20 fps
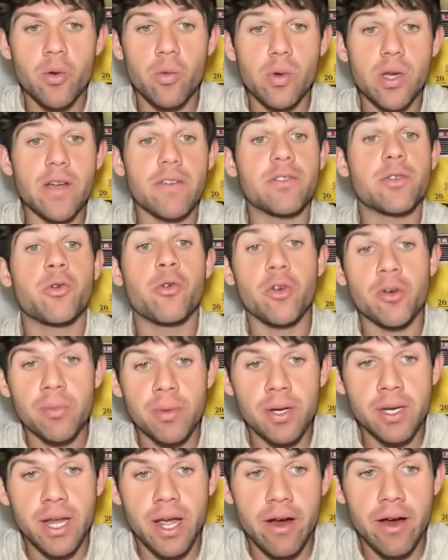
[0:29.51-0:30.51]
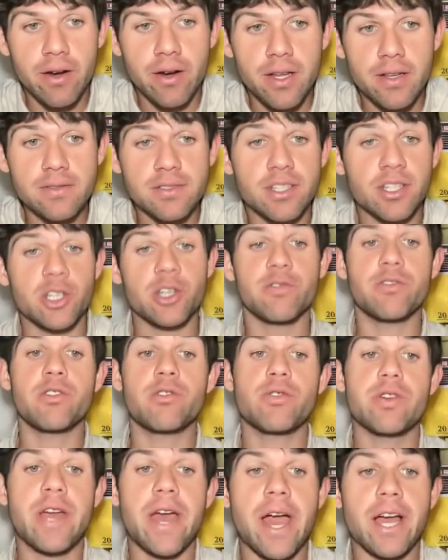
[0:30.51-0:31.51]
We have tournament narratives,
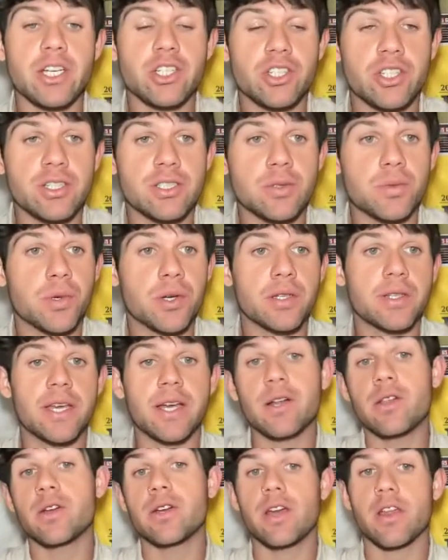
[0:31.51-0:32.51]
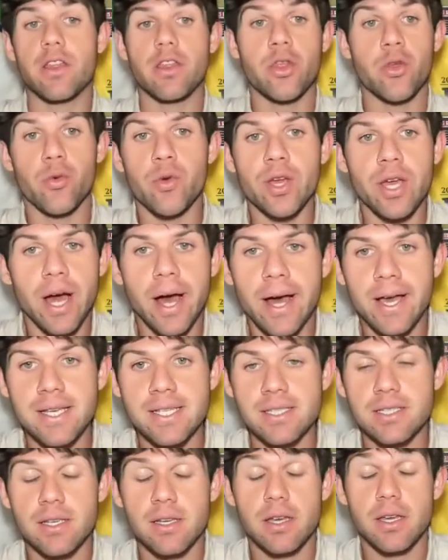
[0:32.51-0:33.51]
interview reactions. We're going to take a look at three
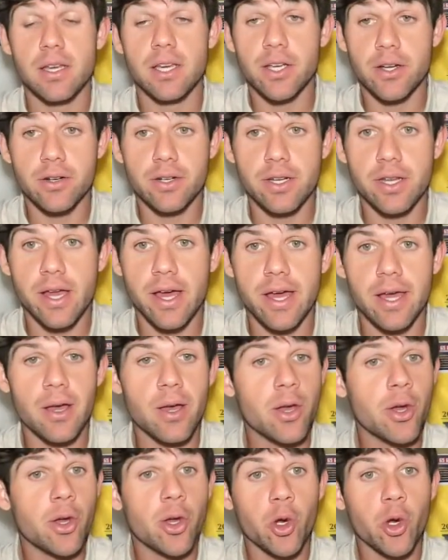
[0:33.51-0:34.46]
guys here today.